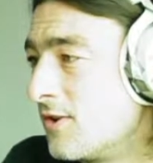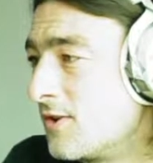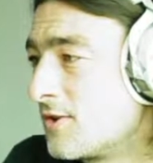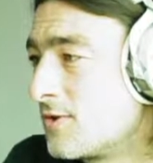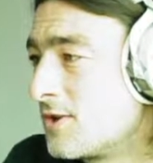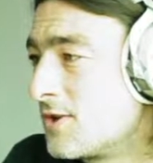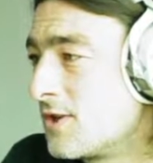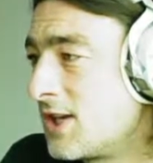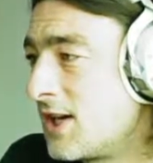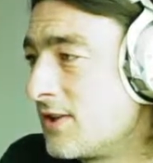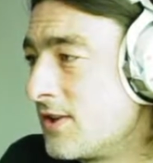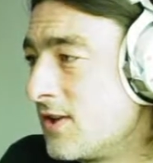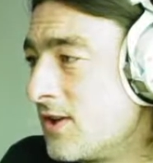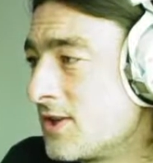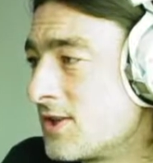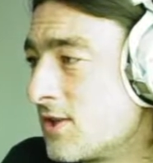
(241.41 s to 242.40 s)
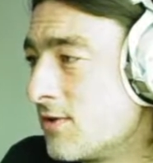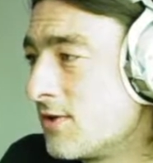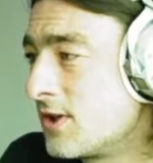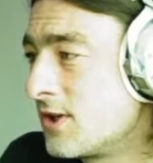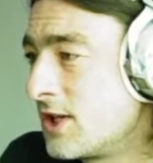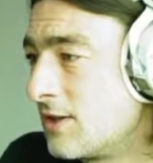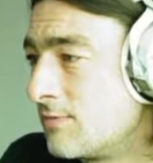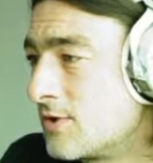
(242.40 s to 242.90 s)
Should turn down the ISO on the
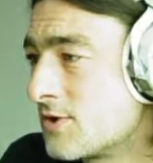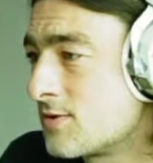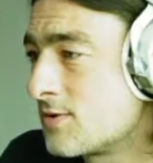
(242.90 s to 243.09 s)
camera as